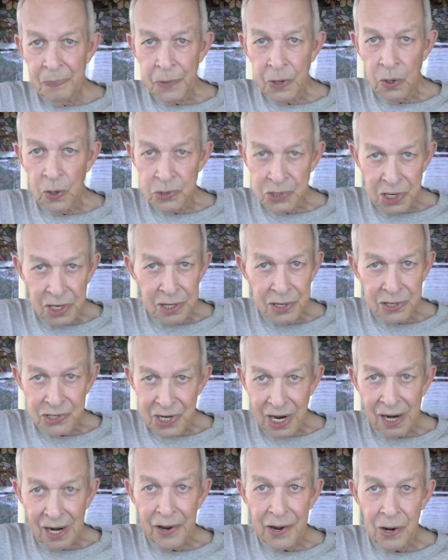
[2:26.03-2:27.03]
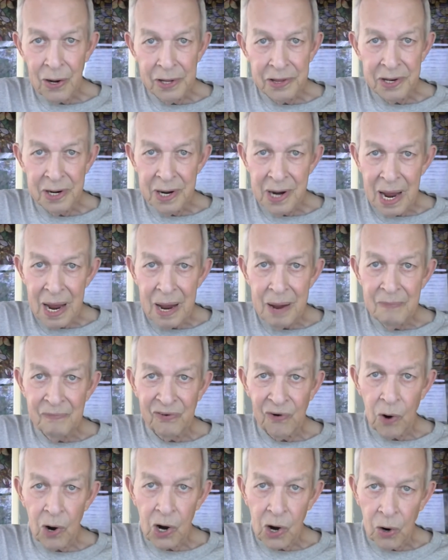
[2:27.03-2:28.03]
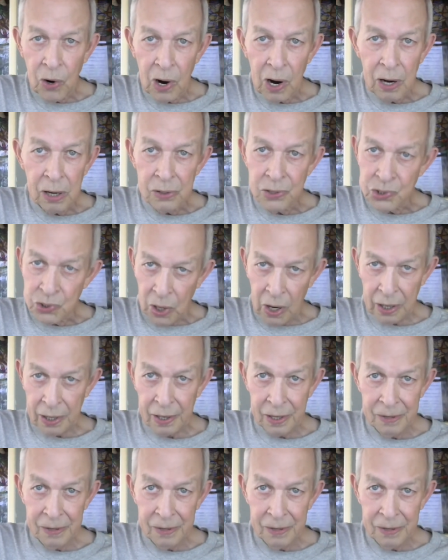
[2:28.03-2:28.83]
goes into settling on the name for a car or truck.